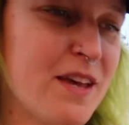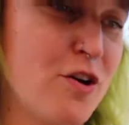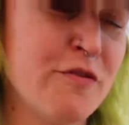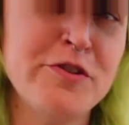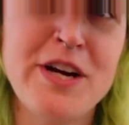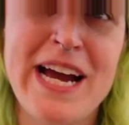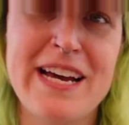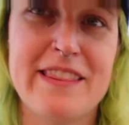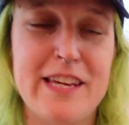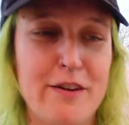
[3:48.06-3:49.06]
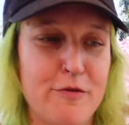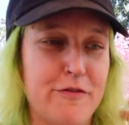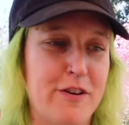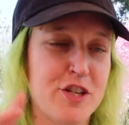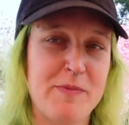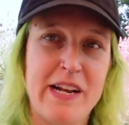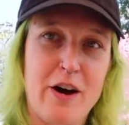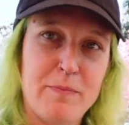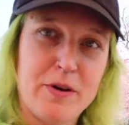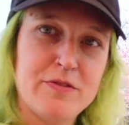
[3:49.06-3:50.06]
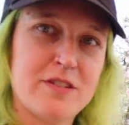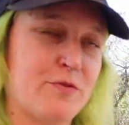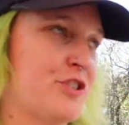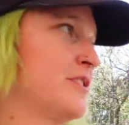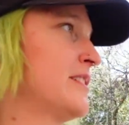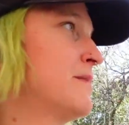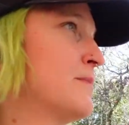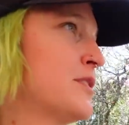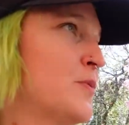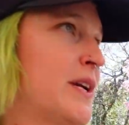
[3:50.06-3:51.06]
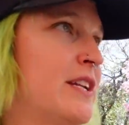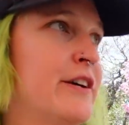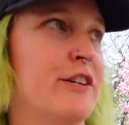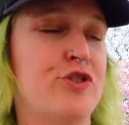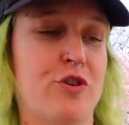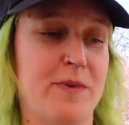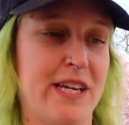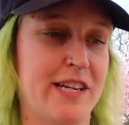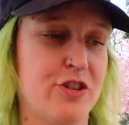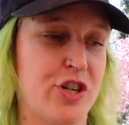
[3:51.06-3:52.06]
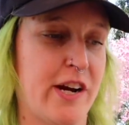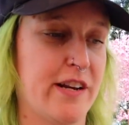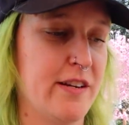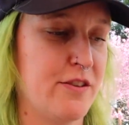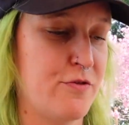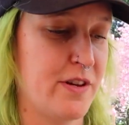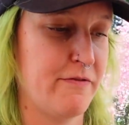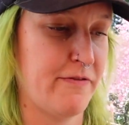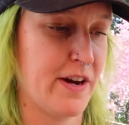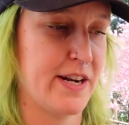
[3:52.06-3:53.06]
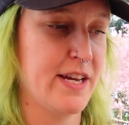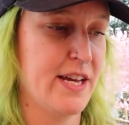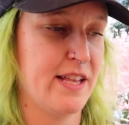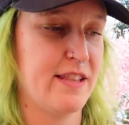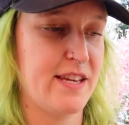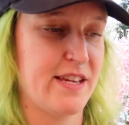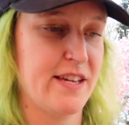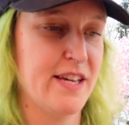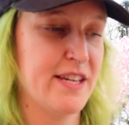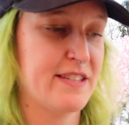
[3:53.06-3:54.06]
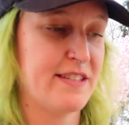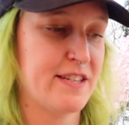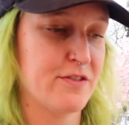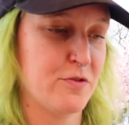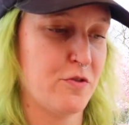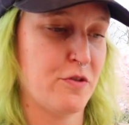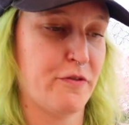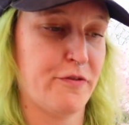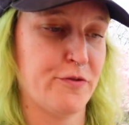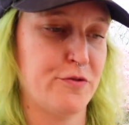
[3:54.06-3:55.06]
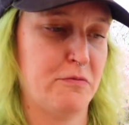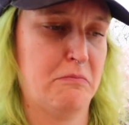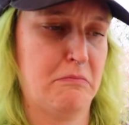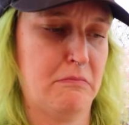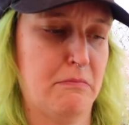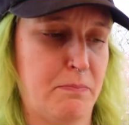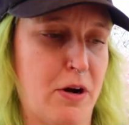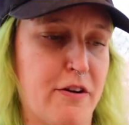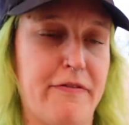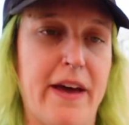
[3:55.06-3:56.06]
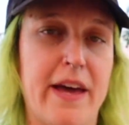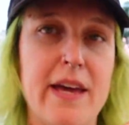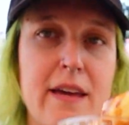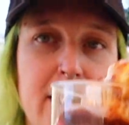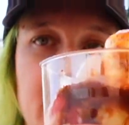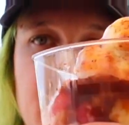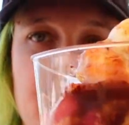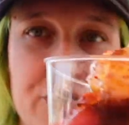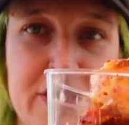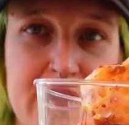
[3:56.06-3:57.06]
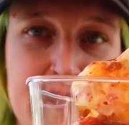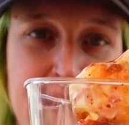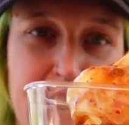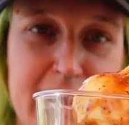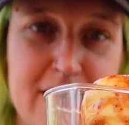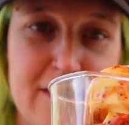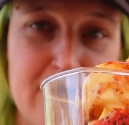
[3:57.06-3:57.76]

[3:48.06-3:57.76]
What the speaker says: Over at the refreshment outpost, which is in between Germany and China, you can find the seasonal fruit parfait, which is this guy. This